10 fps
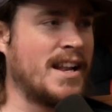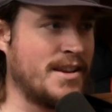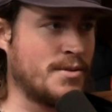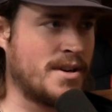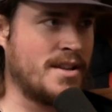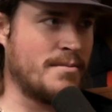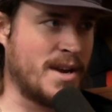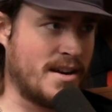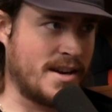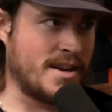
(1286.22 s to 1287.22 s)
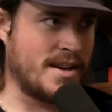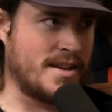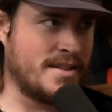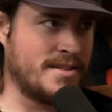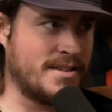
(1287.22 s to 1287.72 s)
anyone in
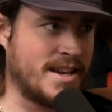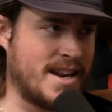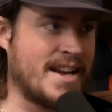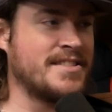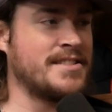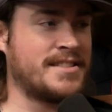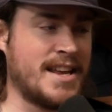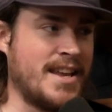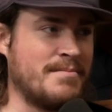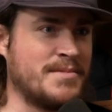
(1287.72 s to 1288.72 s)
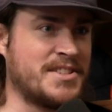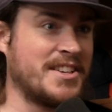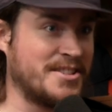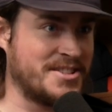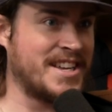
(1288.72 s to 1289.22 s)
America that has the same
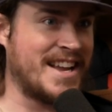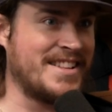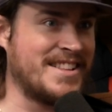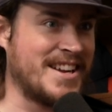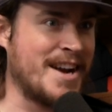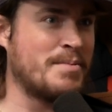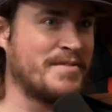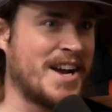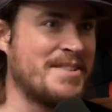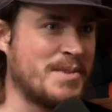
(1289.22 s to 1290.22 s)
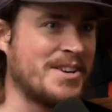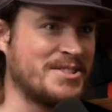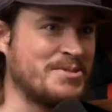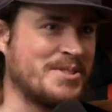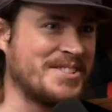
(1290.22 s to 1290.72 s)
skill set that I provide
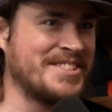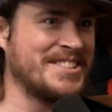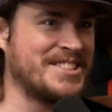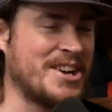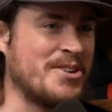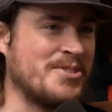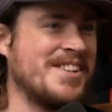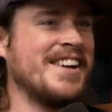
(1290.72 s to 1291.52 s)
Barstool. So...